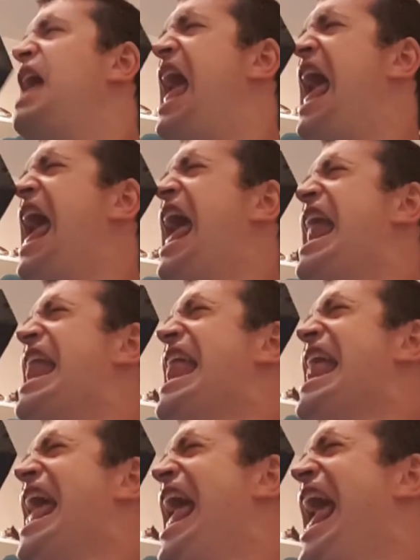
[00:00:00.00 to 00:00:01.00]

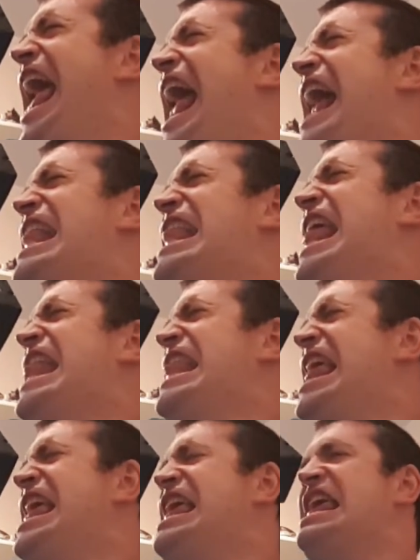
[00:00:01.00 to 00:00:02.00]

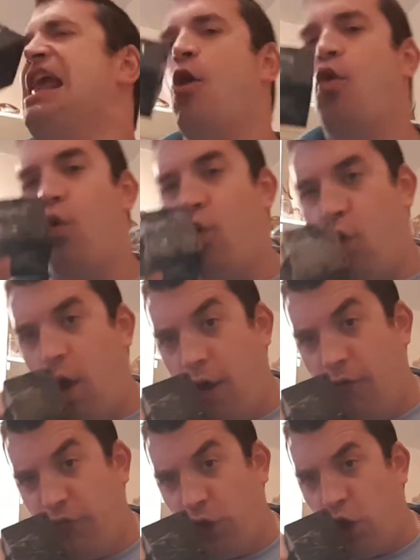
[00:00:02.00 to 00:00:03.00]
NXT
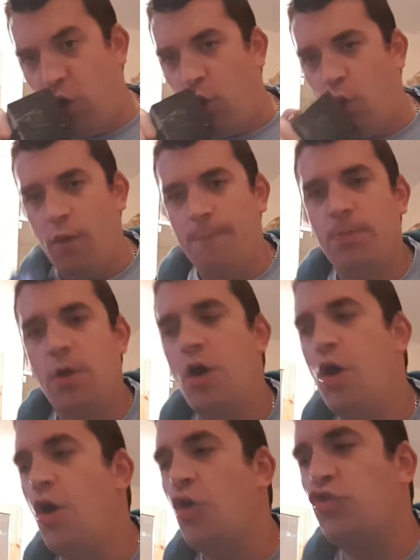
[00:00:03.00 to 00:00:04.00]
review.
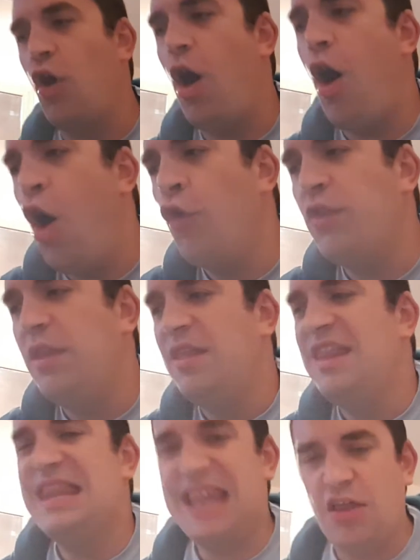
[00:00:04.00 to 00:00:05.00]
So on
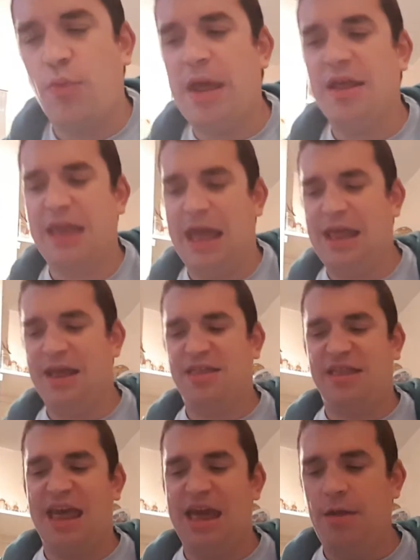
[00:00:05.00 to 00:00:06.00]
this week's
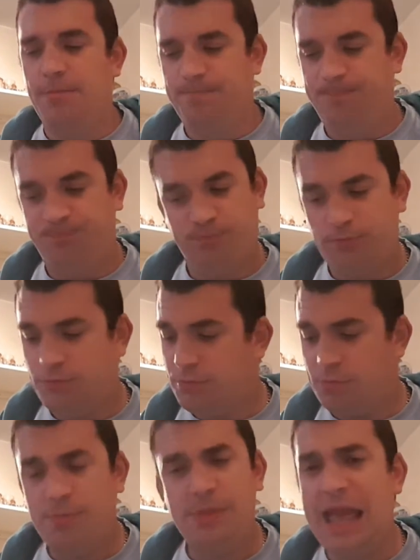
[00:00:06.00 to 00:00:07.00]
NXT,
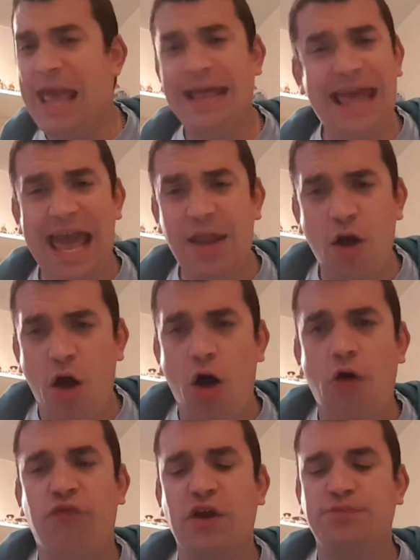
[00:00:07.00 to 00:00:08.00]
again,
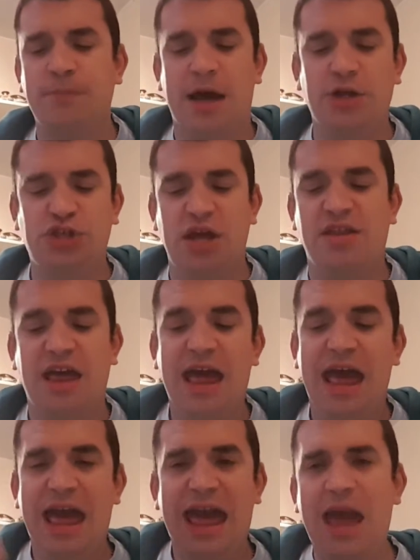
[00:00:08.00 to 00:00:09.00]
all fresh matches.
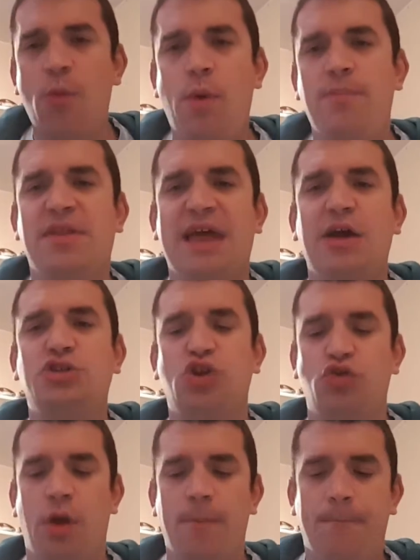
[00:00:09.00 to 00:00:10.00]
In women's
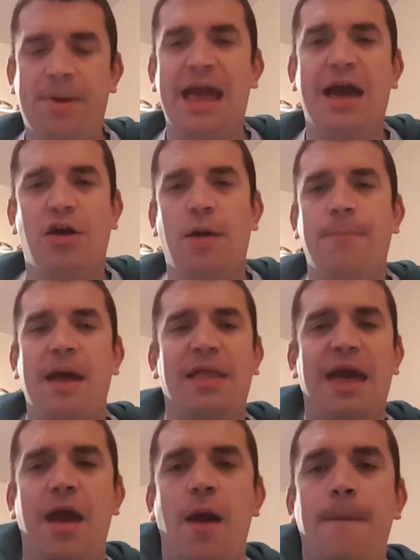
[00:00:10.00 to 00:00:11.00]
action, Bianca
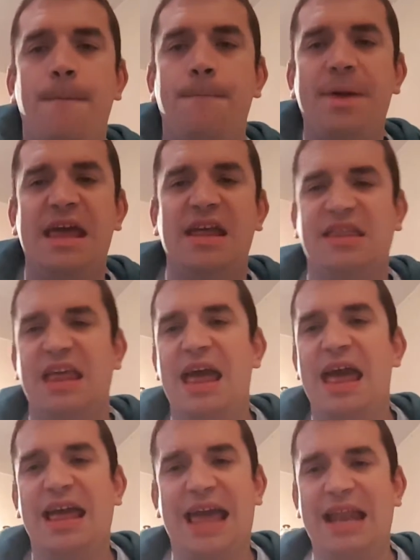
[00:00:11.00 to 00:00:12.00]
Belair beat
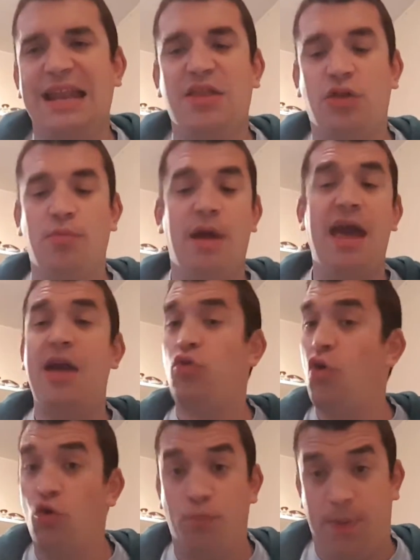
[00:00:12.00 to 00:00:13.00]
Candice LeRae,
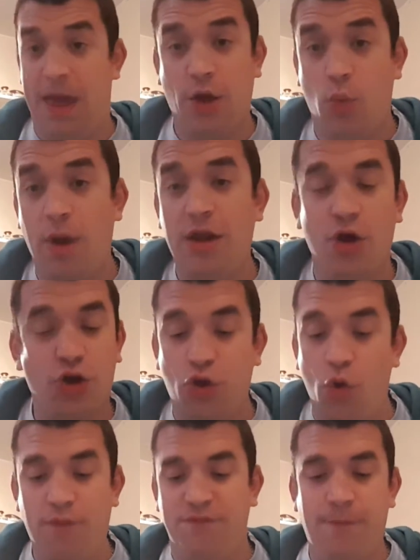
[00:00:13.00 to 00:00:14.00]
so a big winner
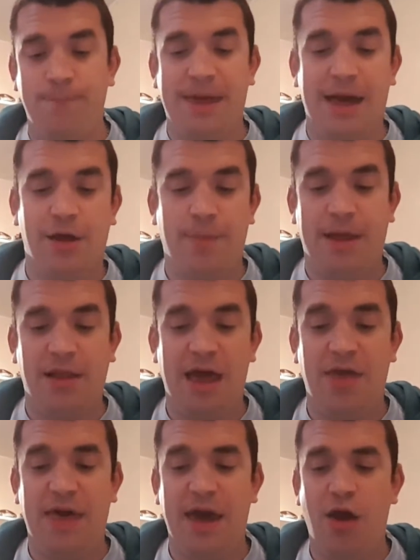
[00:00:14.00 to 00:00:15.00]
going for Bianca
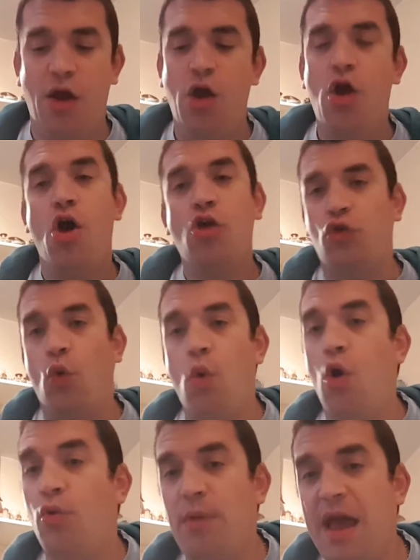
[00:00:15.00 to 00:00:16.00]
Belair there. The
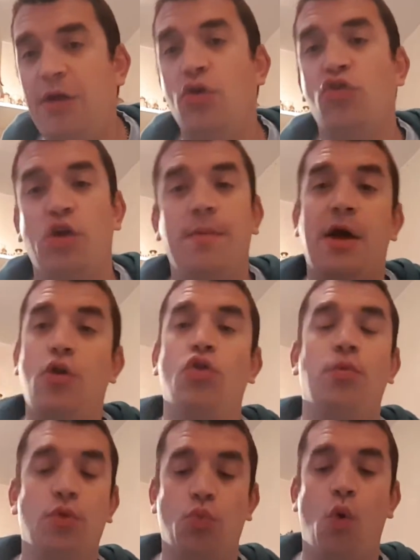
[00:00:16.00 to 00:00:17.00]
War Raiders, you might know
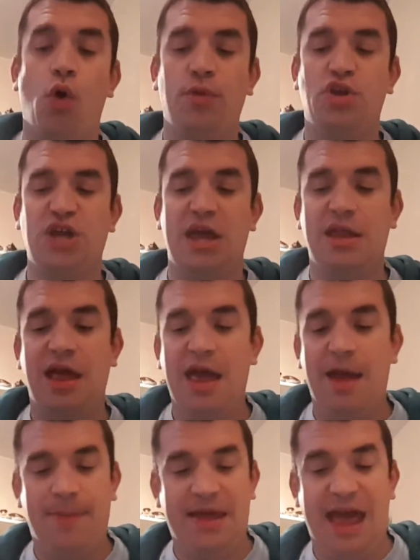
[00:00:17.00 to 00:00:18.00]
them as War Machine,
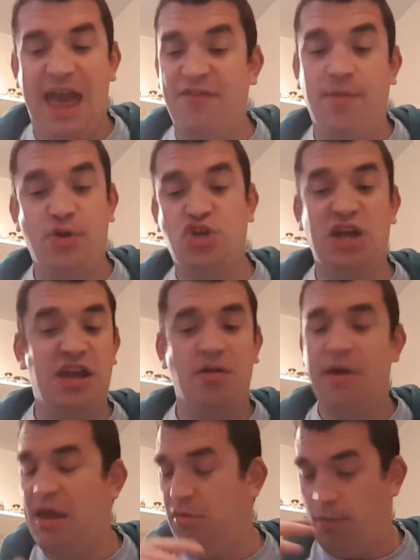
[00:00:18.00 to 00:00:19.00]
beat Heavy
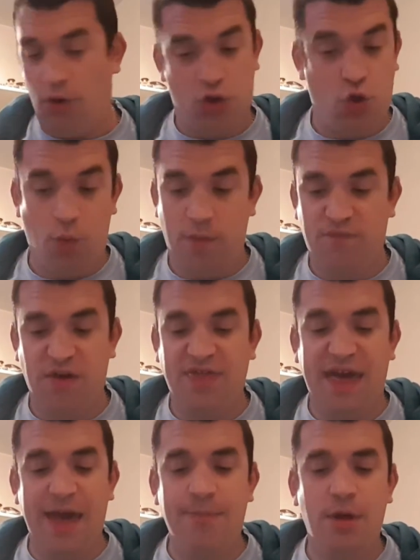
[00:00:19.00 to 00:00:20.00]
Machinery, going for
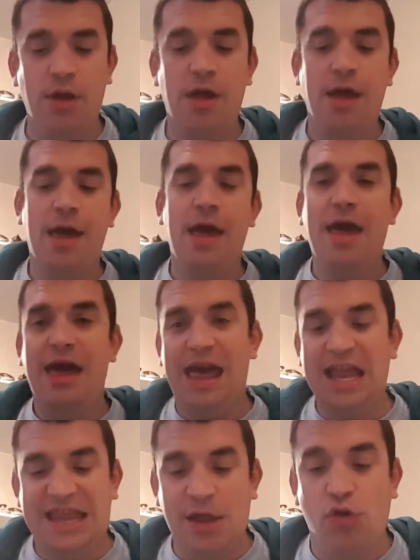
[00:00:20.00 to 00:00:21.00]
them.
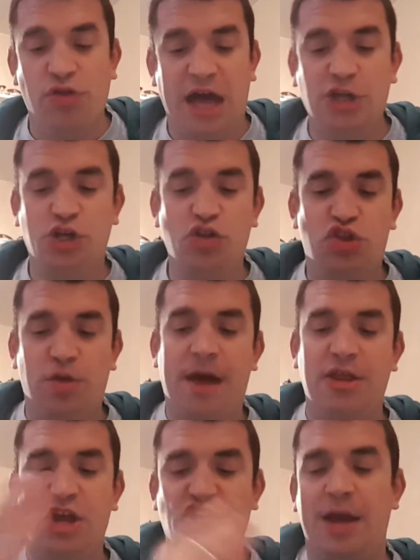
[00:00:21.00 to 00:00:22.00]
In singles action,
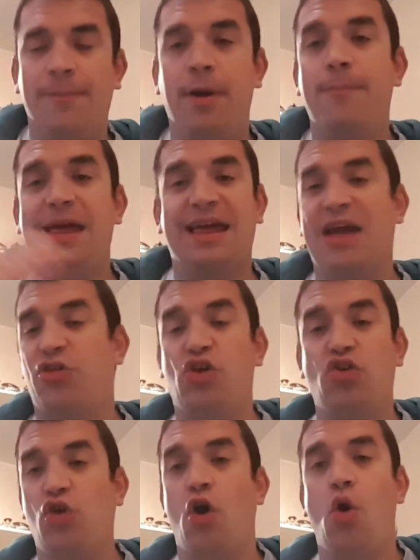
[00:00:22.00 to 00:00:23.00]
Tommaso Ciampa beat
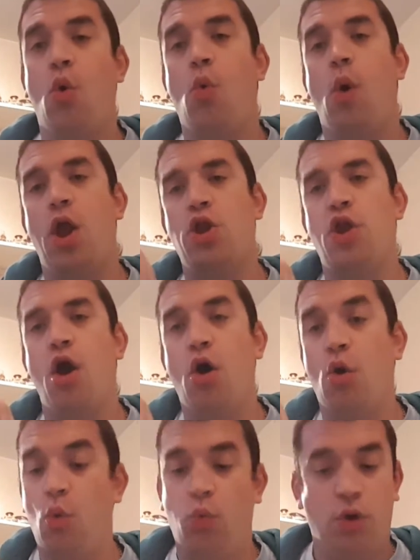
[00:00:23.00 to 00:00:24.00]
Cassius
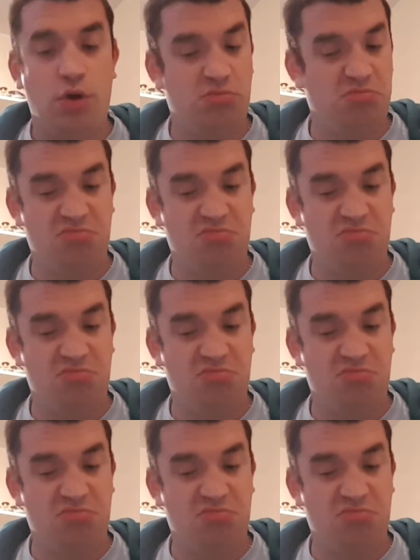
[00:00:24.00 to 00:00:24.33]
Ohno.